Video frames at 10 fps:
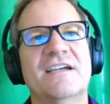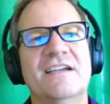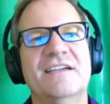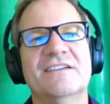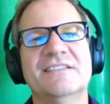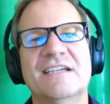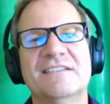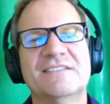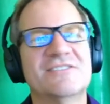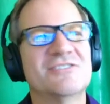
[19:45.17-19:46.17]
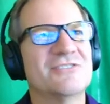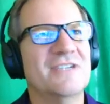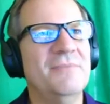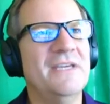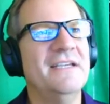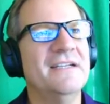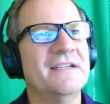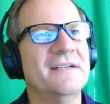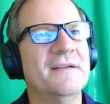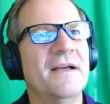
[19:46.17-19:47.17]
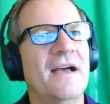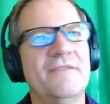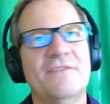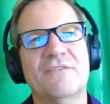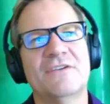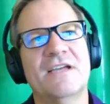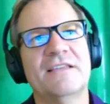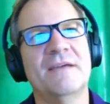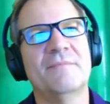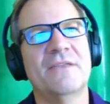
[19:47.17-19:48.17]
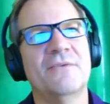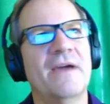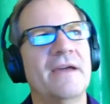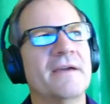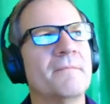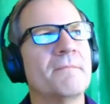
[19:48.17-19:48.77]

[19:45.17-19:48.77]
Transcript: I know, isn't that trippy? I've never done that, by the way.